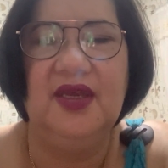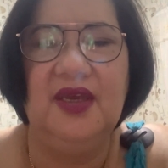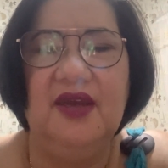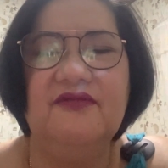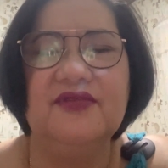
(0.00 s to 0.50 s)

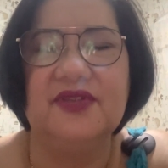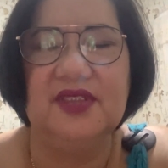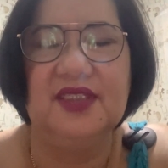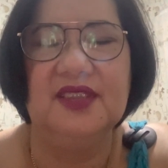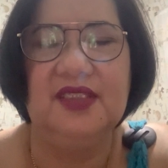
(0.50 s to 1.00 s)
every
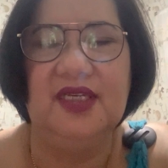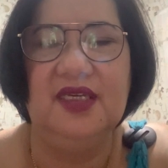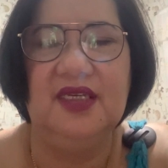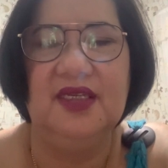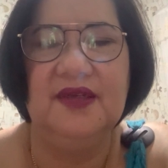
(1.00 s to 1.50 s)
single
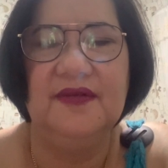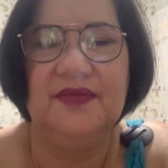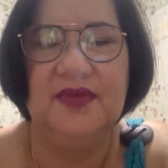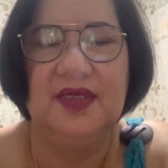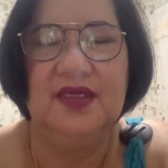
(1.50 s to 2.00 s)
day.
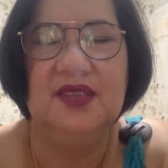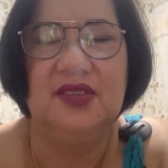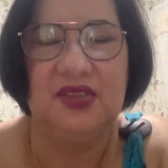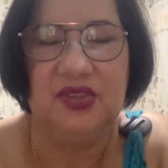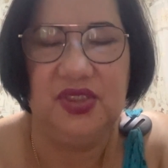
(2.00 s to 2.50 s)

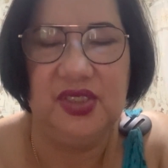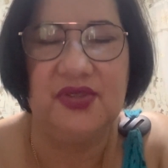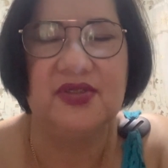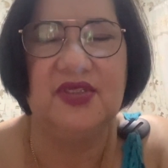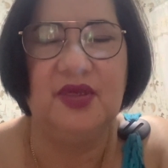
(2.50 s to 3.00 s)
In
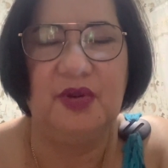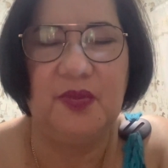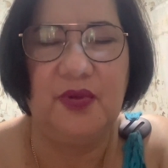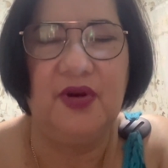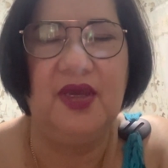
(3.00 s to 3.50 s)
Jesus' name we
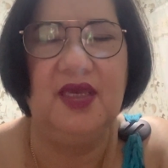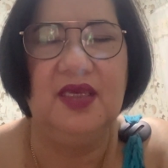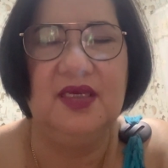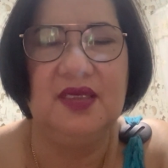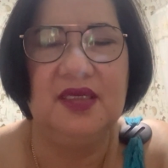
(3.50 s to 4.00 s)
pray.
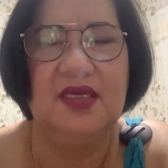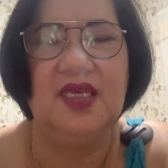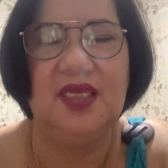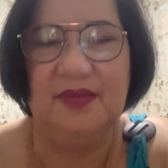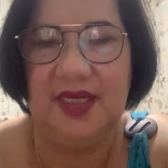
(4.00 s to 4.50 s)

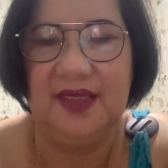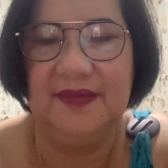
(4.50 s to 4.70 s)
Amen.